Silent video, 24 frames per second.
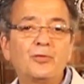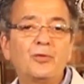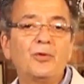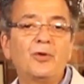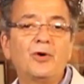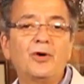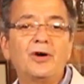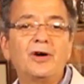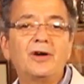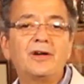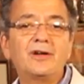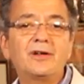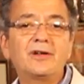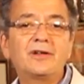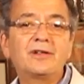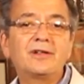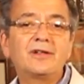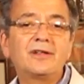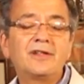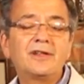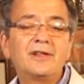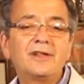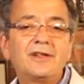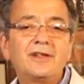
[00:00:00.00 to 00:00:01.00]
war.
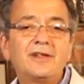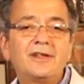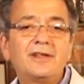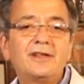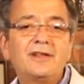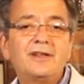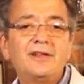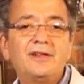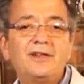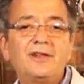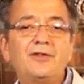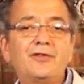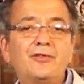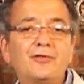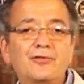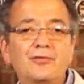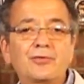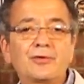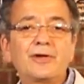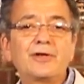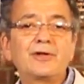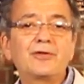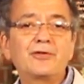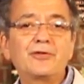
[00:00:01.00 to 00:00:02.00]
And
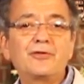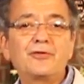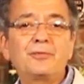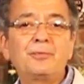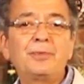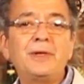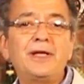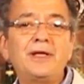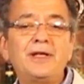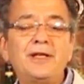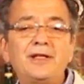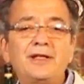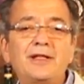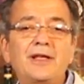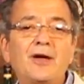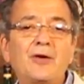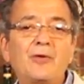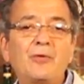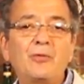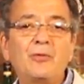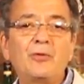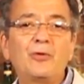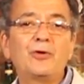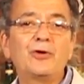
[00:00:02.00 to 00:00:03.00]
Israel is beating
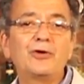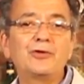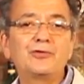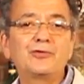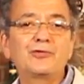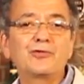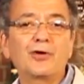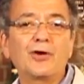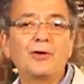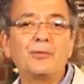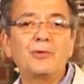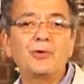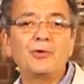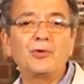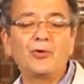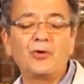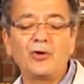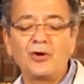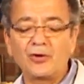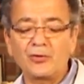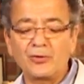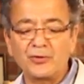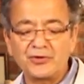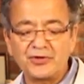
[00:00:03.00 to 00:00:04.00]
that war drum
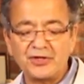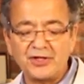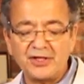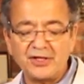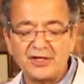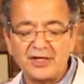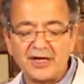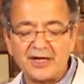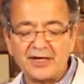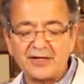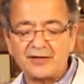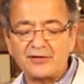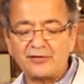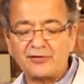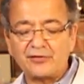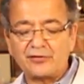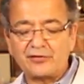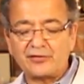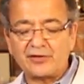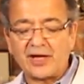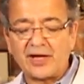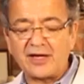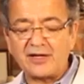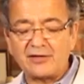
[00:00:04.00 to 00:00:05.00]
along with the United
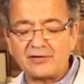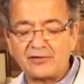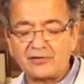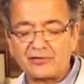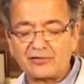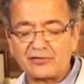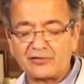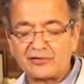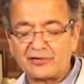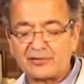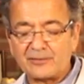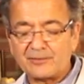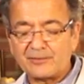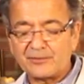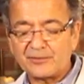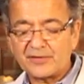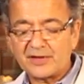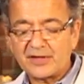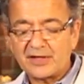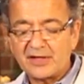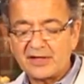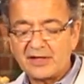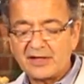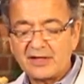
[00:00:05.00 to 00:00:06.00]
States.
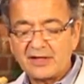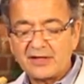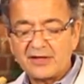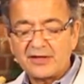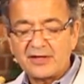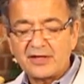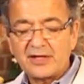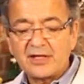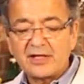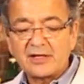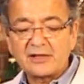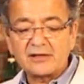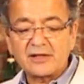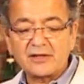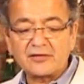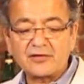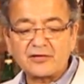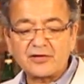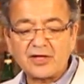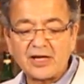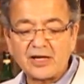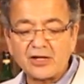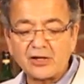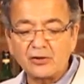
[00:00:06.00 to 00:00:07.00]

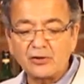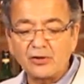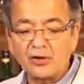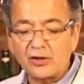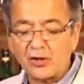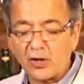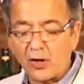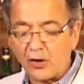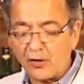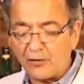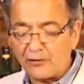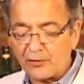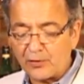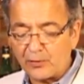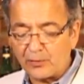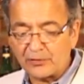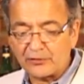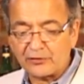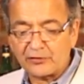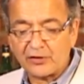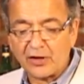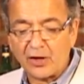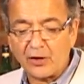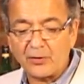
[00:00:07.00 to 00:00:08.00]
Let's take a look over
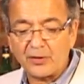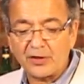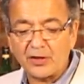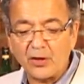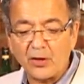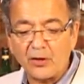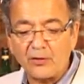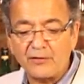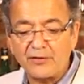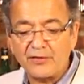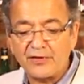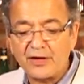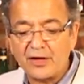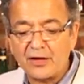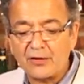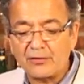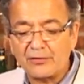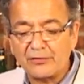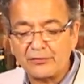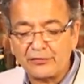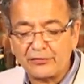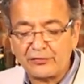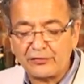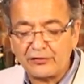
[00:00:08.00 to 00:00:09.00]
what's going over there in